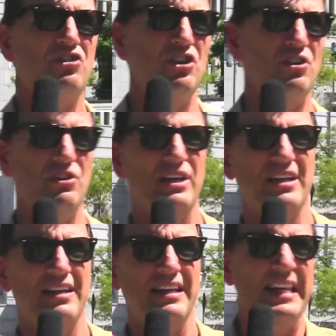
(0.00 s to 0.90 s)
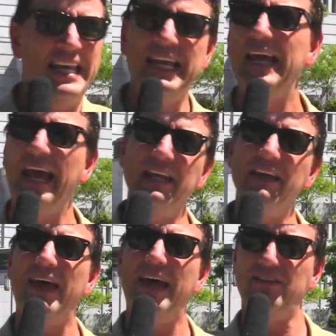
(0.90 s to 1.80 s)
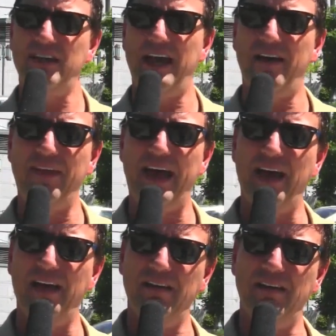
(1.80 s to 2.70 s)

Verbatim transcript: to need any of that to have that